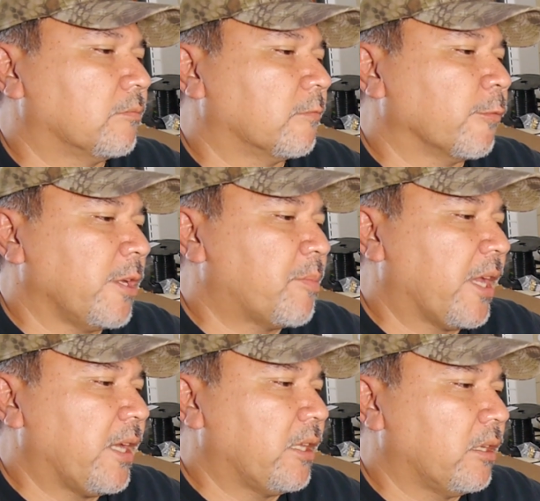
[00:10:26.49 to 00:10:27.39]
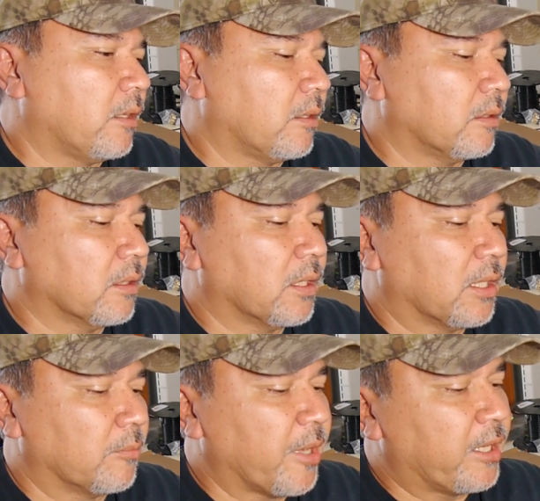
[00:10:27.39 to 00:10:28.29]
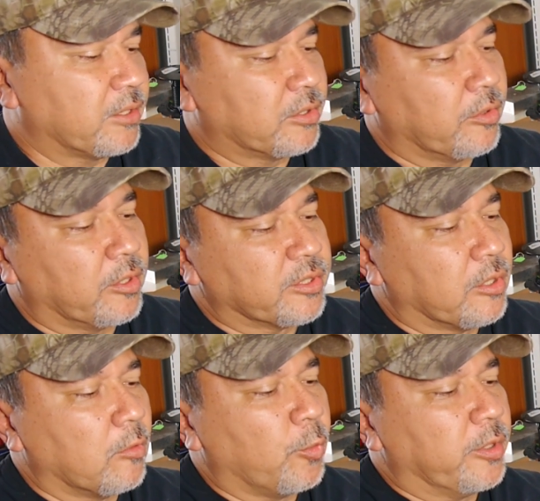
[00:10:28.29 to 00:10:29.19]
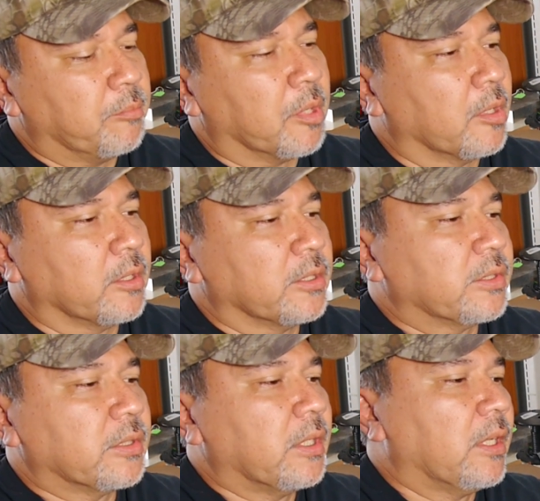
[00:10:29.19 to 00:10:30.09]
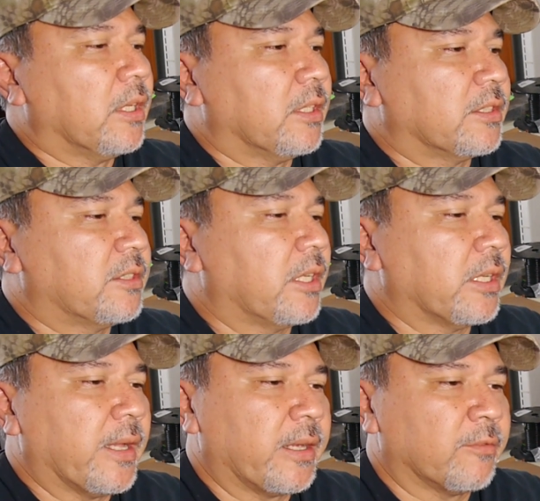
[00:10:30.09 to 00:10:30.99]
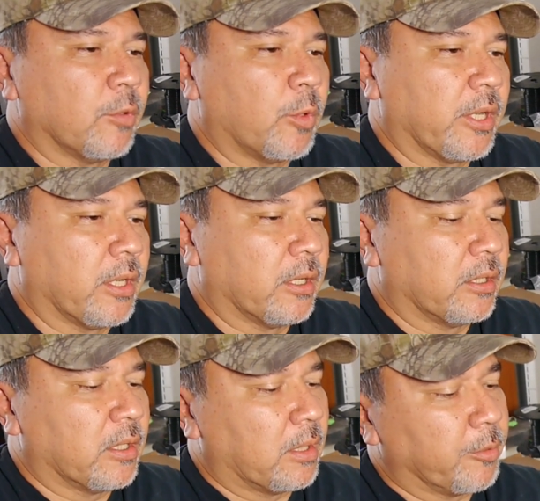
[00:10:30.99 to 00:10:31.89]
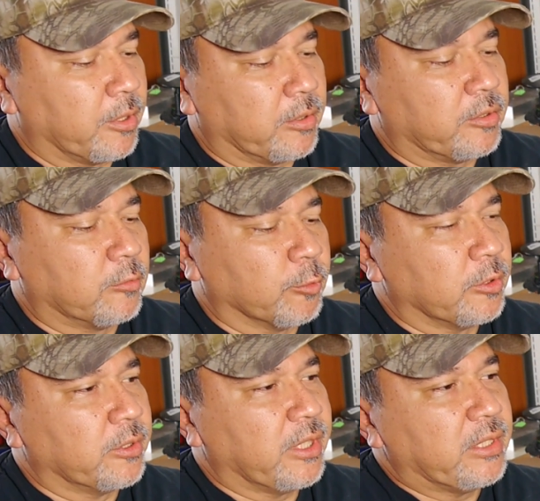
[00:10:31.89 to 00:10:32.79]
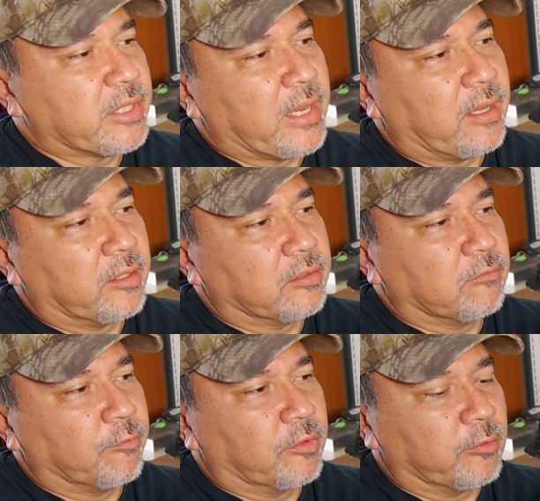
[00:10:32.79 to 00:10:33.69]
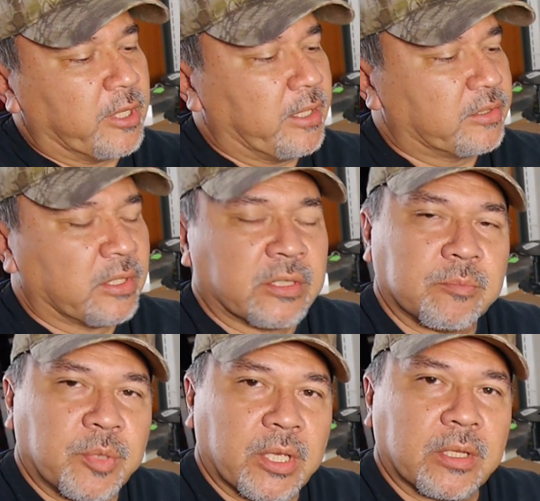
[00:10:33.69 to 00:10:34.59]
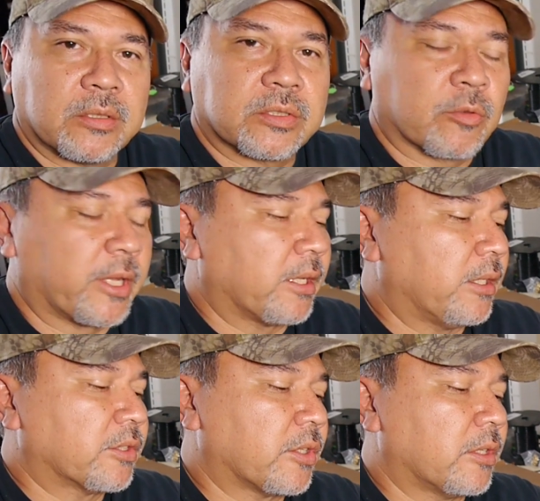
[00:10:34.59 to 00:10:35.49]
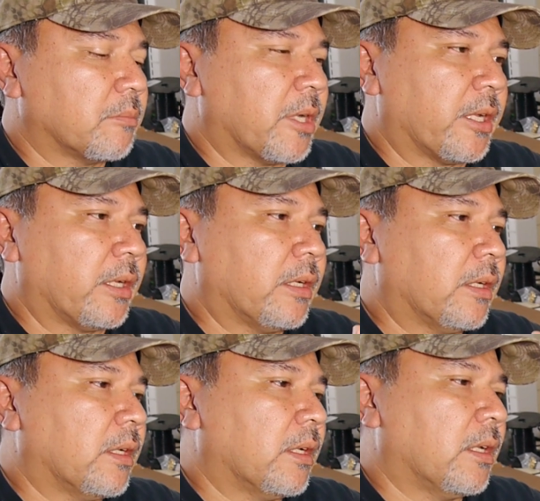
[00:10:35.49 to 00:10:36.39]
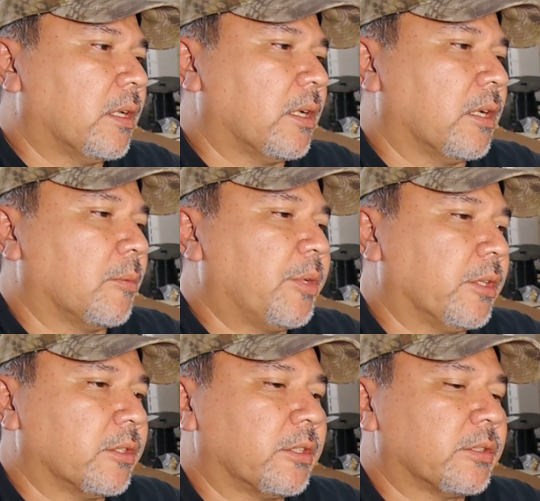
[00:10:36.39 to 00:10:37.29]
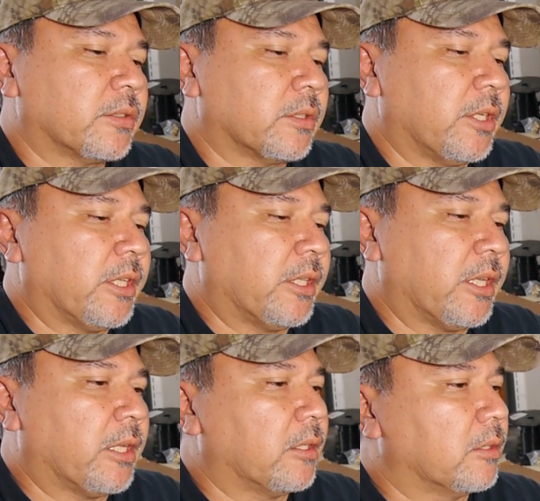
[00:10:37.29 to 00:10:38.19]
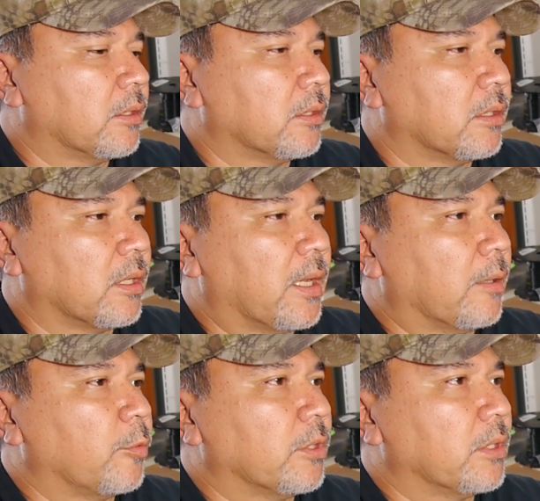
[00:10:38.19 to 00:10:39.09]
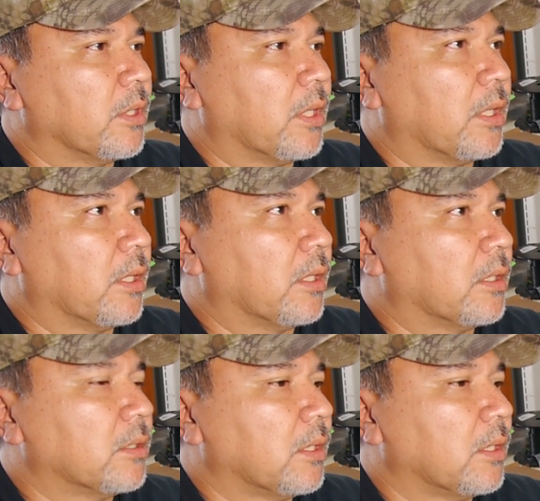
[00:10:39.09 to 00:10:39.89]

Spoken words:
repainting, making sure there's no wood burrs sticking out everywhere. I'm going to drill these out 3/8 inch bit so I can insert my pillars, and then I will